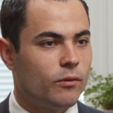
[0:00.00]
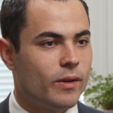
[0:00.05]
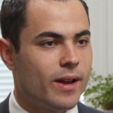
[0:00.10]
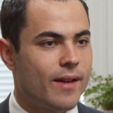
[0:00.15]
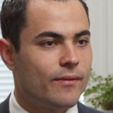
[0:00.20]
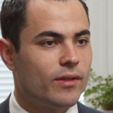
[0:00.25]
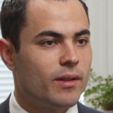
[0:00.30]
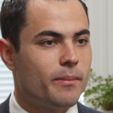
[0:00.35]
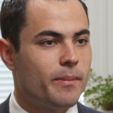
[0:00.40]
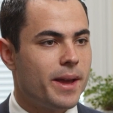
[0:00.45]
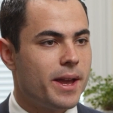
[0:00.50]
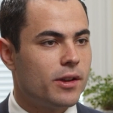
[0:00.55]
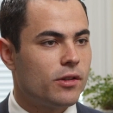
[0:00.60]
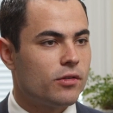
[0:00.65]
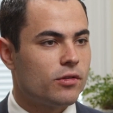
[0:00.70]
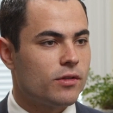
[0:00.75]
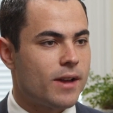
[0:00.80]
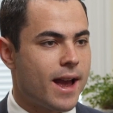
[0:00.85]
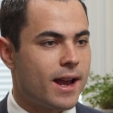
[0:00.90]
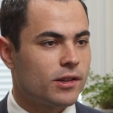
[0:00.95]
if we have to
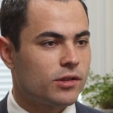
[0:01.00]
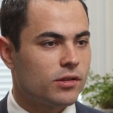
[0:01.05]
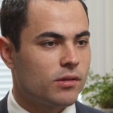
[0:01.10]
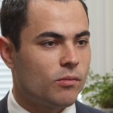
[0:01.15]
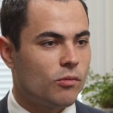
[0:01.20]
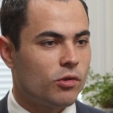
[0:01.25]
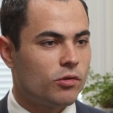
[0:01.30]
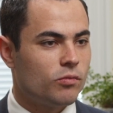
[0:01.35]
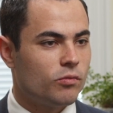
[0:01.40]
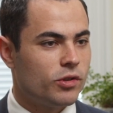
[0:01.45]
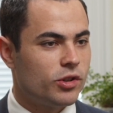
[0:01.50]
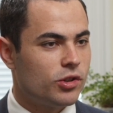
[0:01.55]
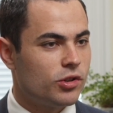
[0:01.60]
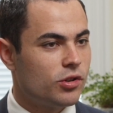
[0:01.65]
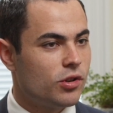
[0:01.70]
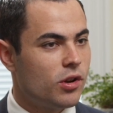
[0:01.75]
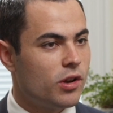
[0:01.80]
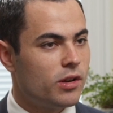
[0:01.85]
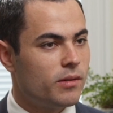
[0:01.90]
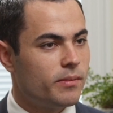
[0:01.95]
Baker Act someone, we
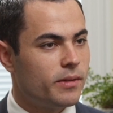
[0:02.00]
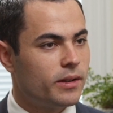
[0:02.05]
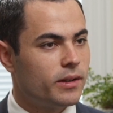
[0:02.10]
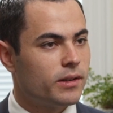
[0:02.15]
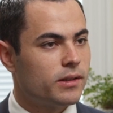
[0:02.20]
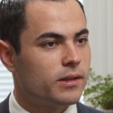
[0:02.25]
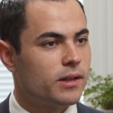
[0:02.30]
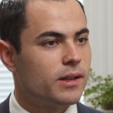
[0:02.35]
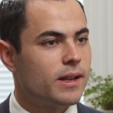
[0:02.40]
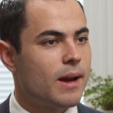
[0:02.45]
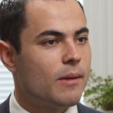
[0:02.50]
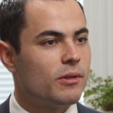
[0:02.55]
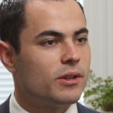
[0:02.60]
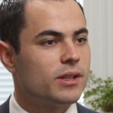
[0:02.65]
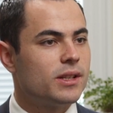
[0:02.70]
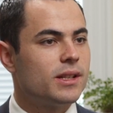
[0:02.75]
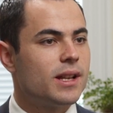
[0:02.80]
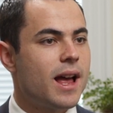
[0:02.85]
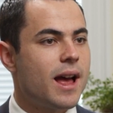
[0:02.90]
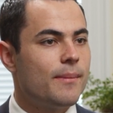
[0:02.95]
should, because then that
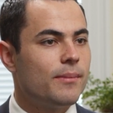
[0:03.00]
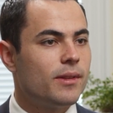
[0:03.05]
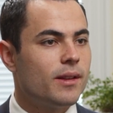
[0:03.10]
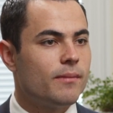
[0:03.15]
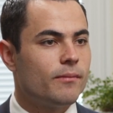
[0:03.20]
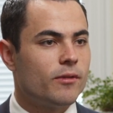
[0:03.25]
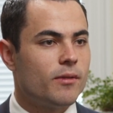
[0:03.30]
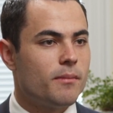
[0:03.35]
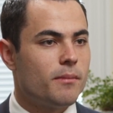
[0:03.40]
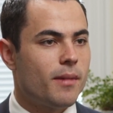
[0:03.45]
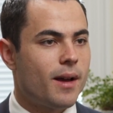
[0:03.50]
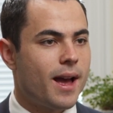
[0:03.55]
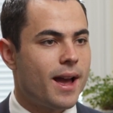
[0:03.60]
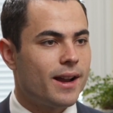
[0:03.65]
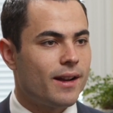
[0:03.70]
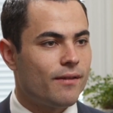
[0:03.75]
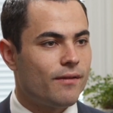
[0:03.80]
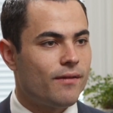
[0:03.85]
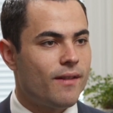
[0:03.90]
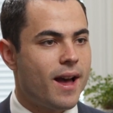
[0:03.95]
would stop them from
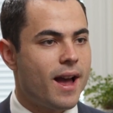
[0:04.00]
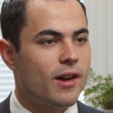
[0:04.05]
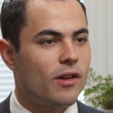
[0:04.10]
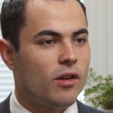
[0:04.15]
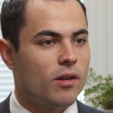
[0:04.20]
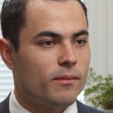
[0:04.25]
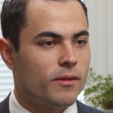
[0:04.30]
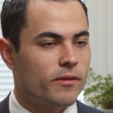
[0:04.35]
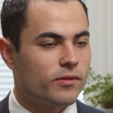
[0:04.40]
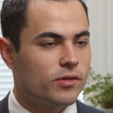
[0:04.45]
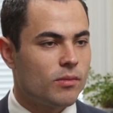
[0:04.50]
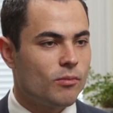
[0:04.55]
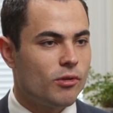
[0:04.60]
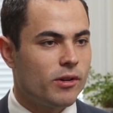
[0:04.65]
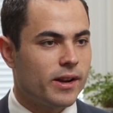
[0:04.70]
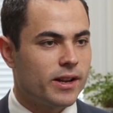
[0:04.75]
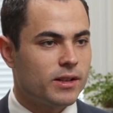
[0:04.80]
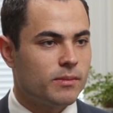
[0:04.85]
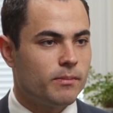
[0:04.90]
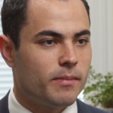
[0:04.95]
buying a firearm. If
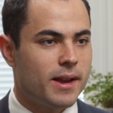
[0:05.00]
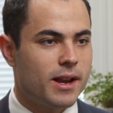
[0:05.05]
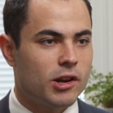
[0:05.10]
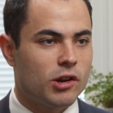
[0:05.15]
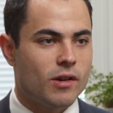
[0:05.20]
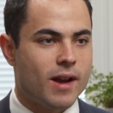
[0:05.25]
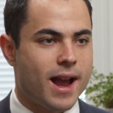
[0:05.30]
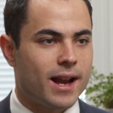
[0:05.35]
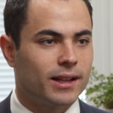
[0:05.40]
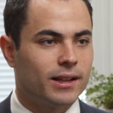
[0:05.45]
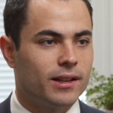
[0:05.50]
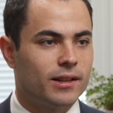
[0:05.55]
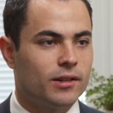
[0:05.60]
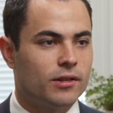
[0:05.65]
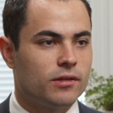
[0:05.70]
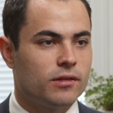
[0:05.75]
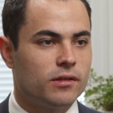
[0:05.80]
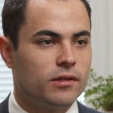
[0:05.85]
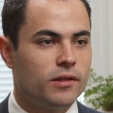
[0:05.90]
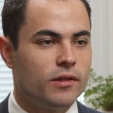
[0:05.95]
someone gets Baker Acted,
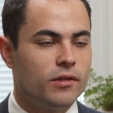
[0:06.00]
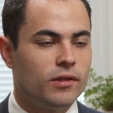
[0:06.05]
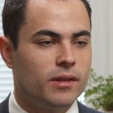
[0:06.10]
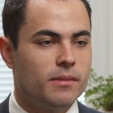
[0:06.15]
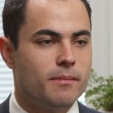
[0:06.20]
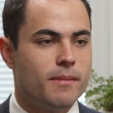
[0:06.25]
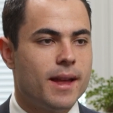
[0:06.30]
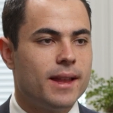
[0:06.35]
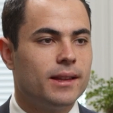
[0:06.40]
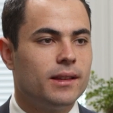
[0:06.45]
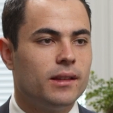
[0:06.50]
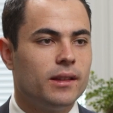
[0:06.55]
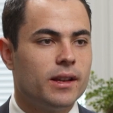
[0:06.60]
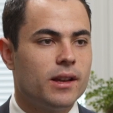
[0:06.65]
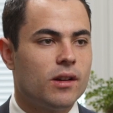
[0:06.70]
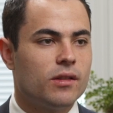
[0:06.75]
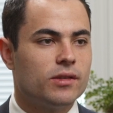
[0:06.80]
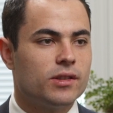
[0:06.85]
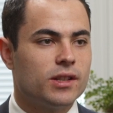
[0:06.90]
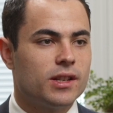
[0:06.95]
they're clearly
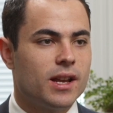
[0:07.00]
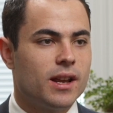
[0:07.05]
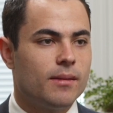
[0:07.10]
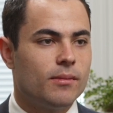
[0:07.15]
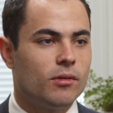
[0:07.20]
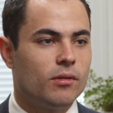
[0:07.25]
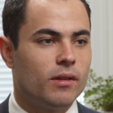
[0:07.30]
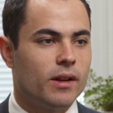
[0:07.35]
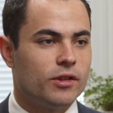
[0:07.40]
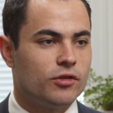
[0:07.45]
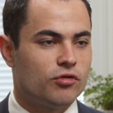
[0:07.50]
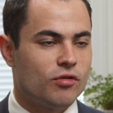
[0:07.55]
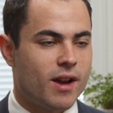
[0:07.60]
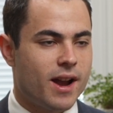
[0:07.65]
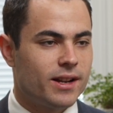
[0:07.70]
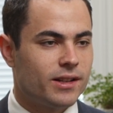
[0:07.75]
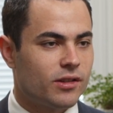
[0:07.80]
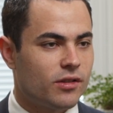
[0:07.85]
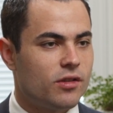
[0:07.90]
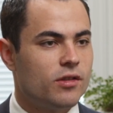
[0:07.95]
mentally unstable and
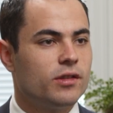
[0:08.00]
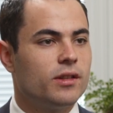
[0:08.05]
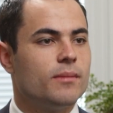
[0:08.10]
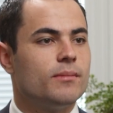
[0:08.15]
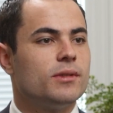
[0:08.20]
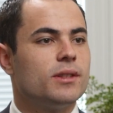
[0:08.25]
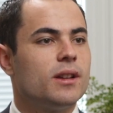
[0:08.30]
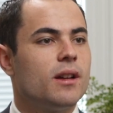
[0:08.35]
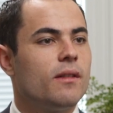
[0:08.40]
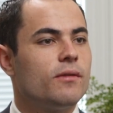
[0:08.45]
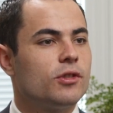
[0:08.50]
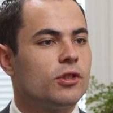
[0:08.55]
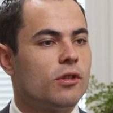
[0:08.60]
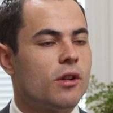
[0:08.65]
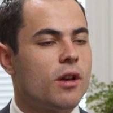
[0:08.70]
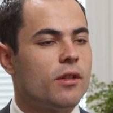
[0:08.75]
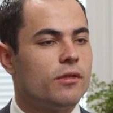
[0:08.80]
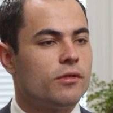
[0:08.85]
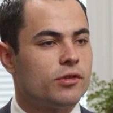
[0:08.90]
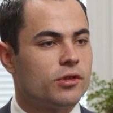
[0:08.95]
trying to hurt themselves
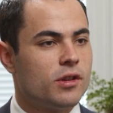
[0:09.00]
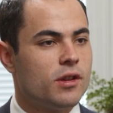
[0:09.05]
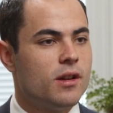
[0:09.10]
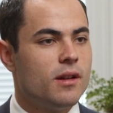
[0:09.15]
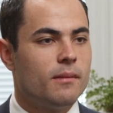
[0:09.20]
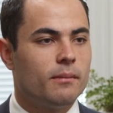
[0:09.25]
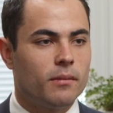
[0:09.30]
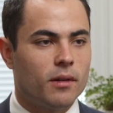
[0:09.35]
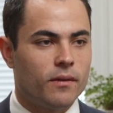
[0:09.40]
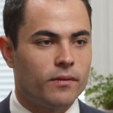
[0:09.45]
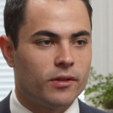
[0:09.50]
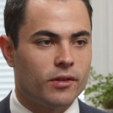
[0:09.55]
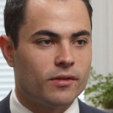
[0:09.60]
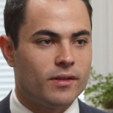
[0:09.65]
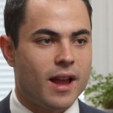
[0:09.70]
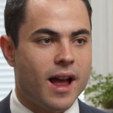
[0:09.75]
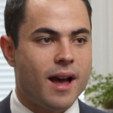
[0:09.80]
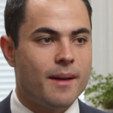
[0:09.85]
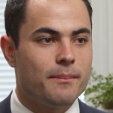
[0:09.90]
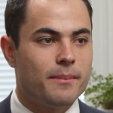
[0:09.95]
or others. But if they're
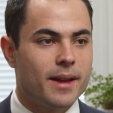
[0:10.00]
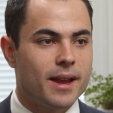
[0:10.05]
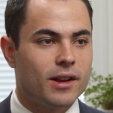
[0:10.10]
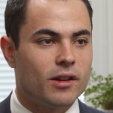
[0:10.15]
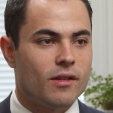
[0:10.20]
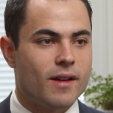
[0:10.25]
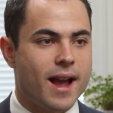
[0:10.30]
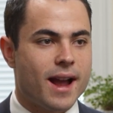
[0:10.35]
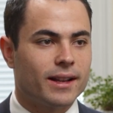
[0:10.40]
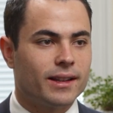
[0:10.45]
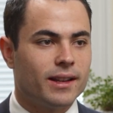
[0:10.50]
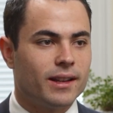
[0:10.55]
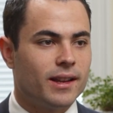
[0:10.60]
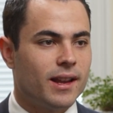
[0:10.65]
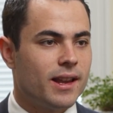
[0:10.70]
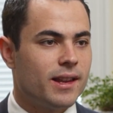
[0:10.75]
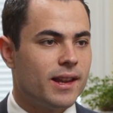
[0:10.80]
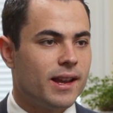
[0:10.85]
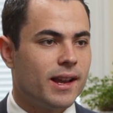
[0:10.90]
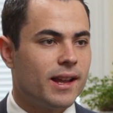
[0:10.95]
not Baker Acted
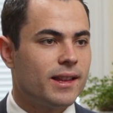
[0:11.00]
and they